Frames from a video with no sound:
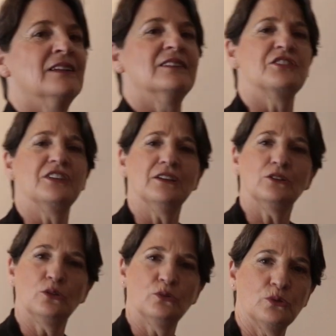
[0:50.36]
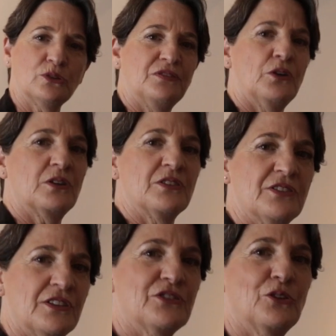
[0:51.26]
The synagogue route
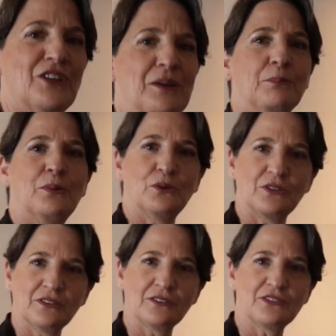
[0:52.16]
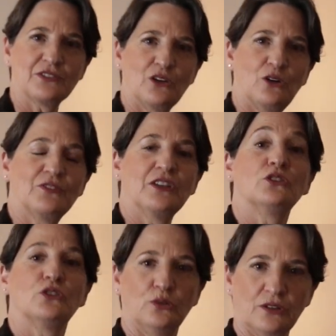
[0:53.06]
focuses on the importance of the
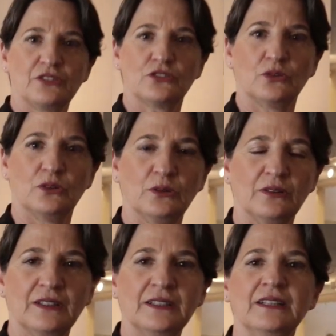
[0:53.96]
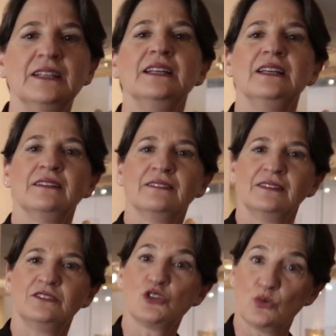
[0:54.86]
Torah scroll
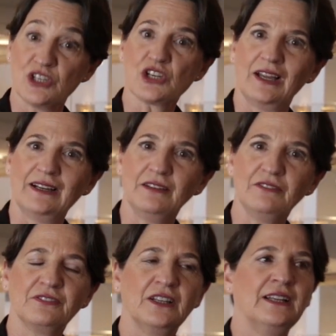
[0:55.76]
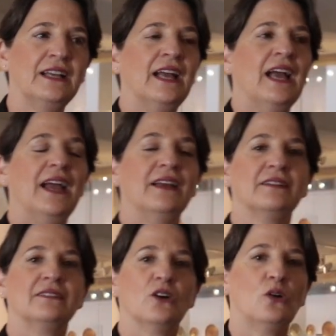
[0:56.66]
in Jewish life,
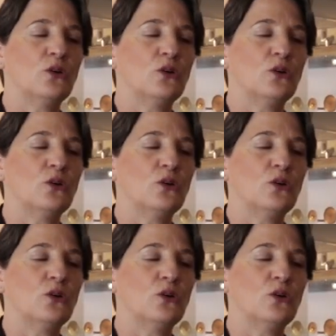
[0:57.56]
and